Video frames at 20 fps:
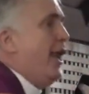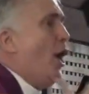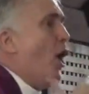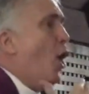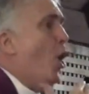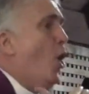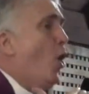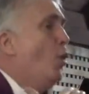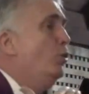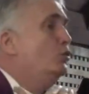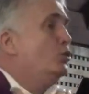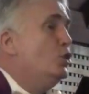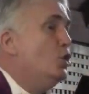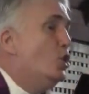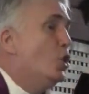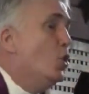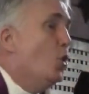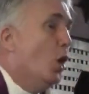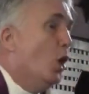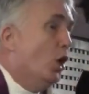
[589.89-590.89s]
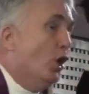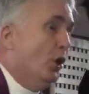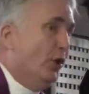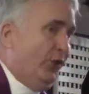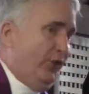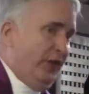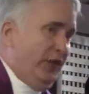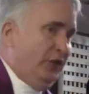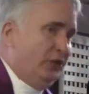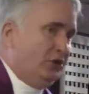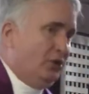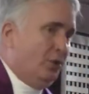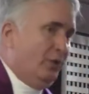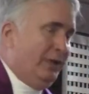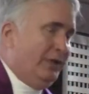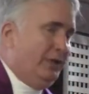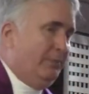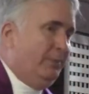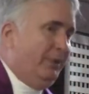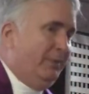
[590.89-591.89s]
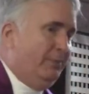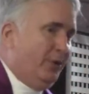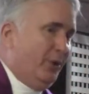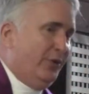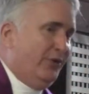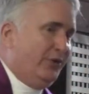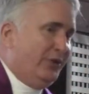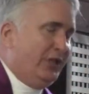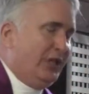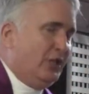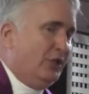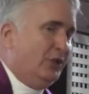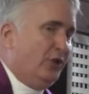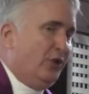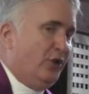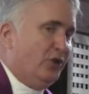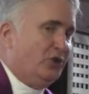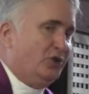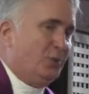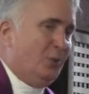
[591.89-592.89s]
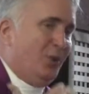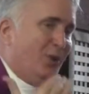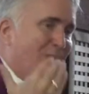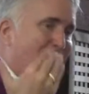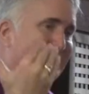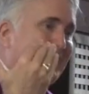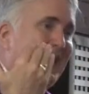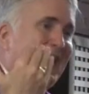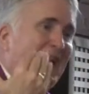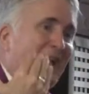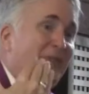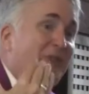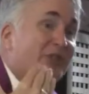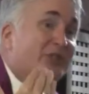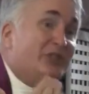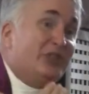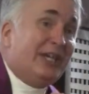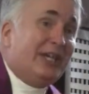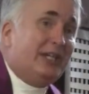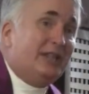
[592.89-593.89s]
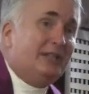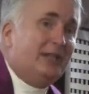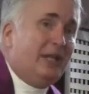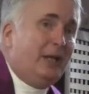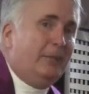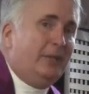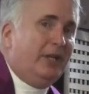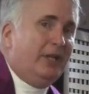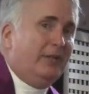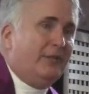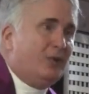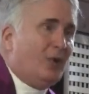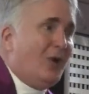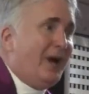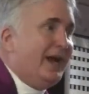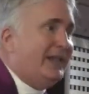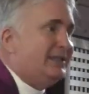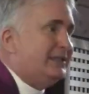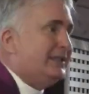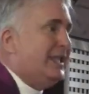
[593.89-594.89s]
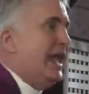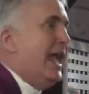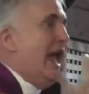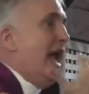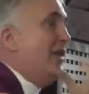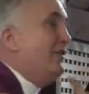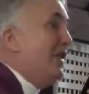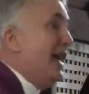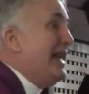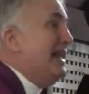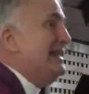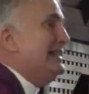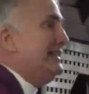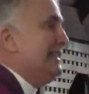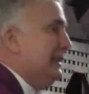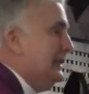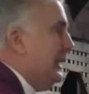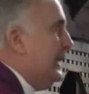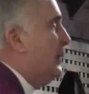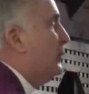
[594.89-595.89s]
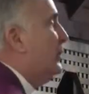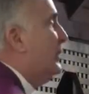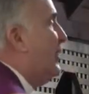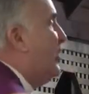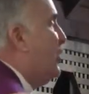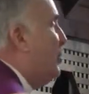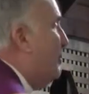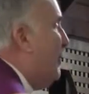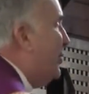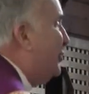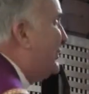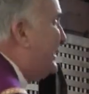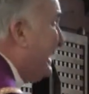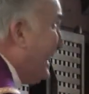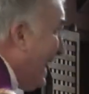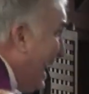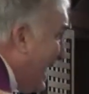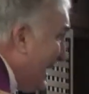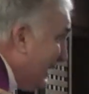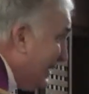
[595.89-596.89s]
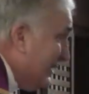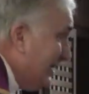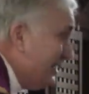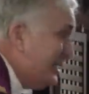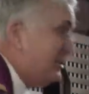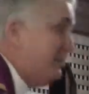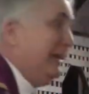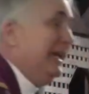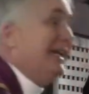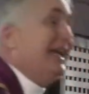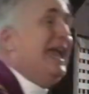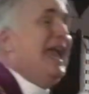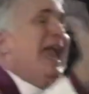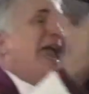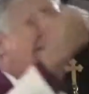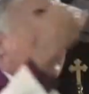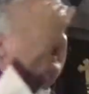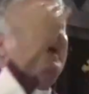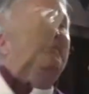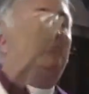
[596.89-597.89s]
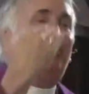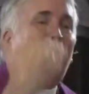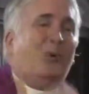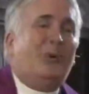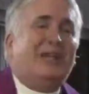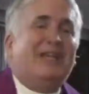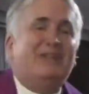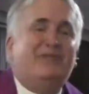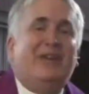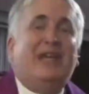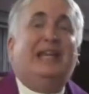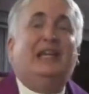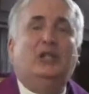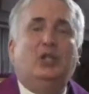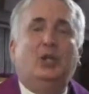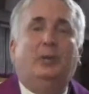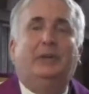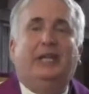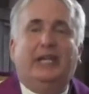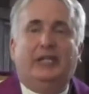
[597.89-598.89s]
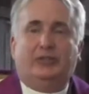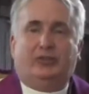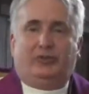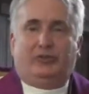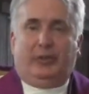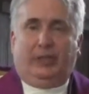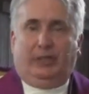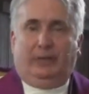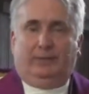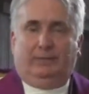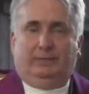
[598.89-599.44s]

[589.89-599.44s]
and a whole new earth is going to be birthed into this world at the second coming of Christ. And that is literally the most cataclysmic and important event in human history.